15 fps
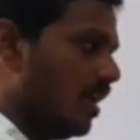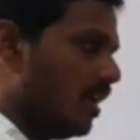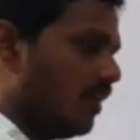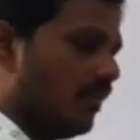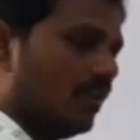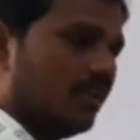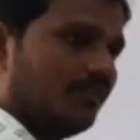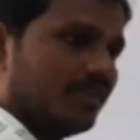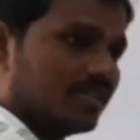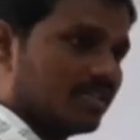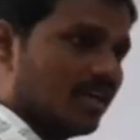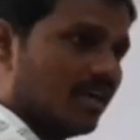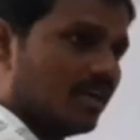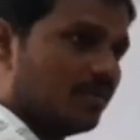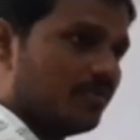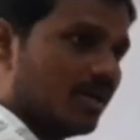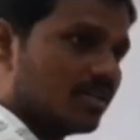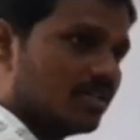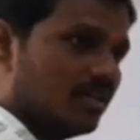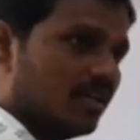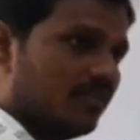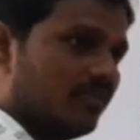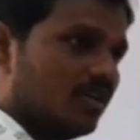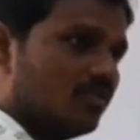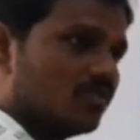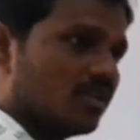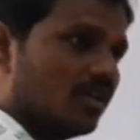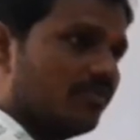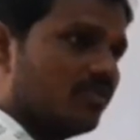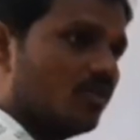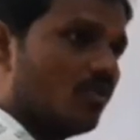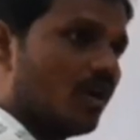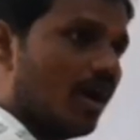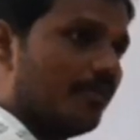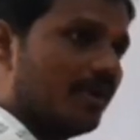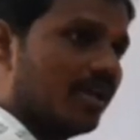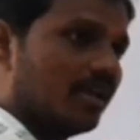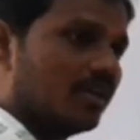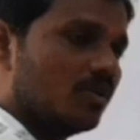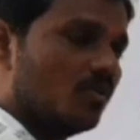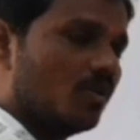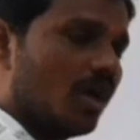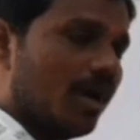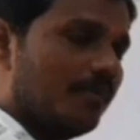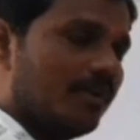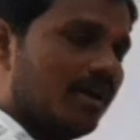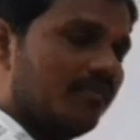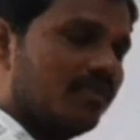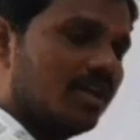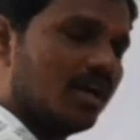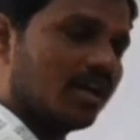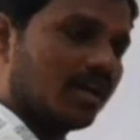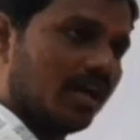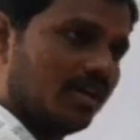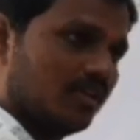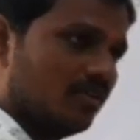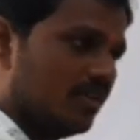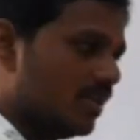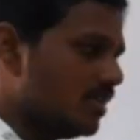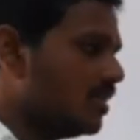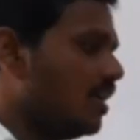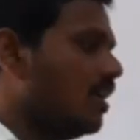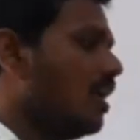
Even the first order partial derivatives of u comma v are continuous,